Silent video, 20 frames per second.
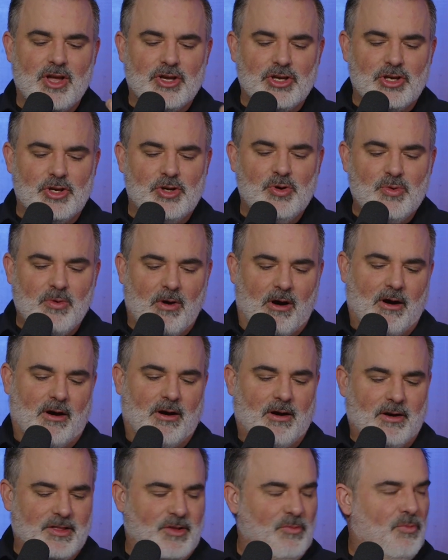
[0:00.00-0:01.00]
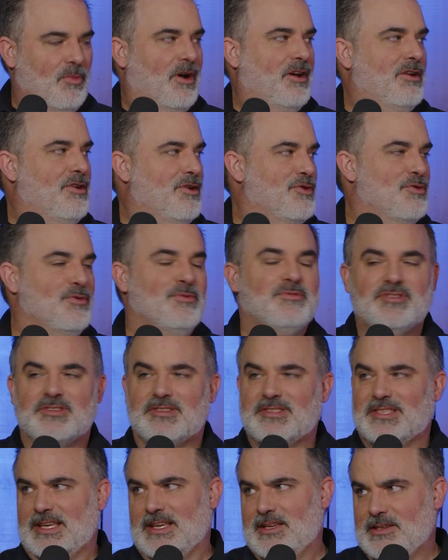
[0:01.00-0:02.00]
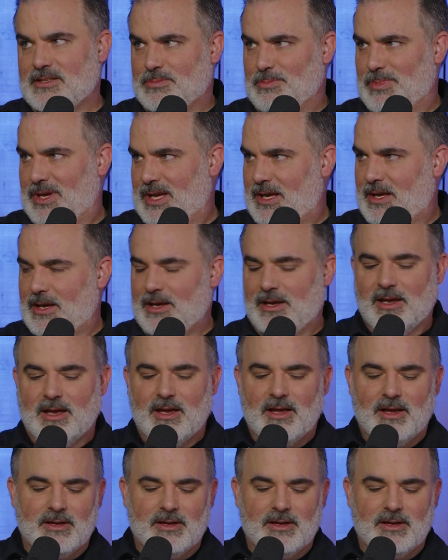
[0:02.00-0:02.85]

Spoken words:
"You are the one who sees me."